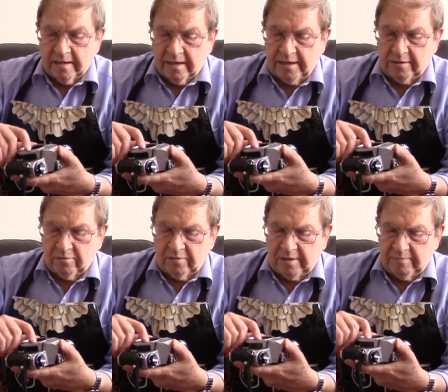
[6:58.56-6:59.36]
little
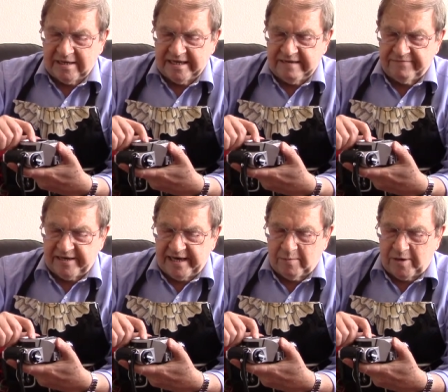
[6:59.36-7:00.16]
um, lever
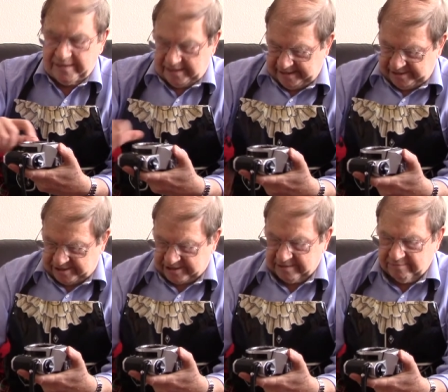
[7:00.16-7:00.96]
here where the
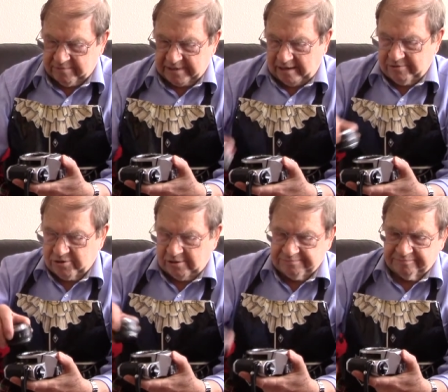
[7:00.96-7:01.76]
lens goes
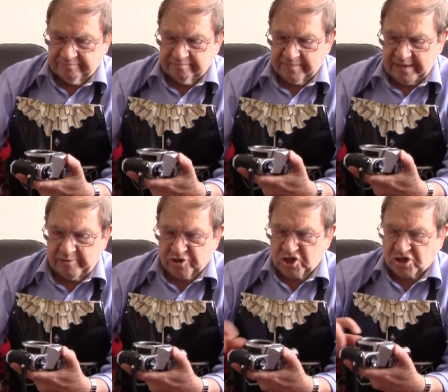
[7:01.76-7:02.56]
on and
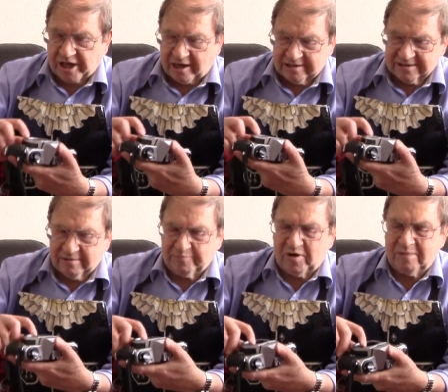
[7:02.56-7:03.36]
it's stuck so I
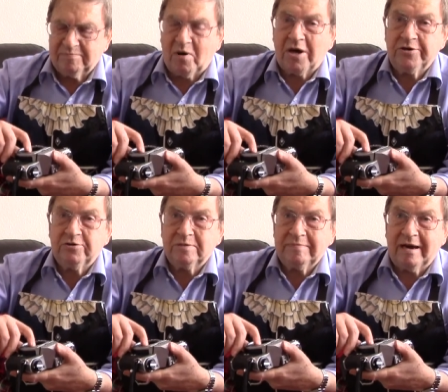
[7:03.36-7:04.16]
put a
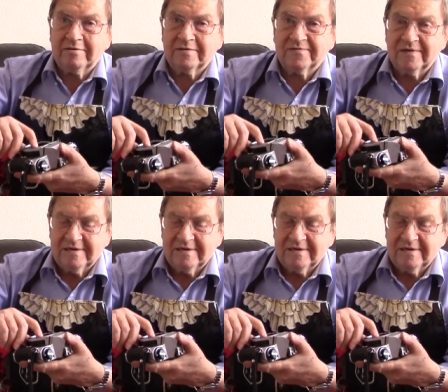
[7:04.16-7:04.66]
minute amount of